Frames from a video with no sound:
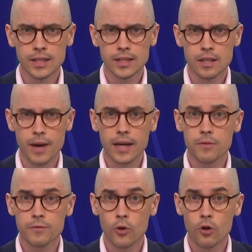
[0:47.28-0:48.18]
The bank
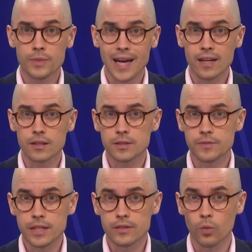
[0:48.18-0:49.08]
confirmed analysts'
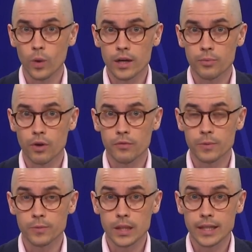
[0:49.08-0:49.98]
fears of weaker
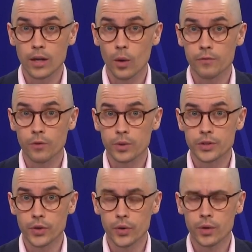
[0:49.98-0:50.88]
profitability going forward
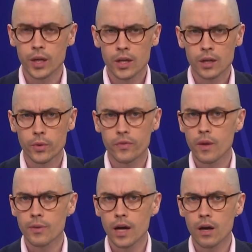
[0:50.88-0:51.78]
too, with
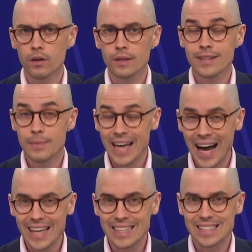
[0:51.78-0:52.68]
CBA
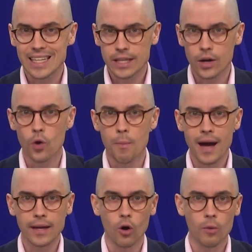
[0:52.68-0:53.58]
CEO
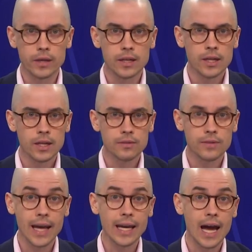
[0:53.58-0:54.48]
Matt Comyn
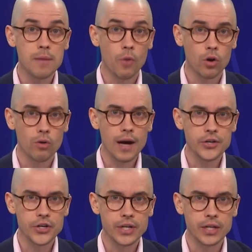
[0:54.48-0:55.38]
flagging a
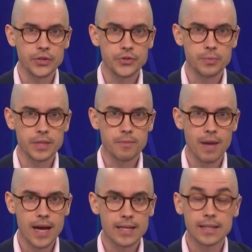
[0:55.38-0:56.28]
moderation in consumer
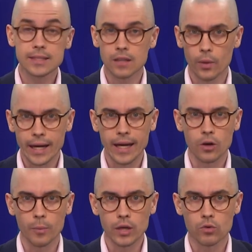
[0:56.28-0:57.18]
demand and slowing
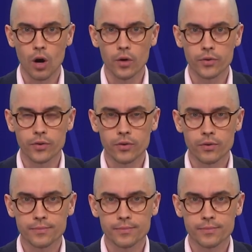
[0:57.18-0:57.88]
economic growth.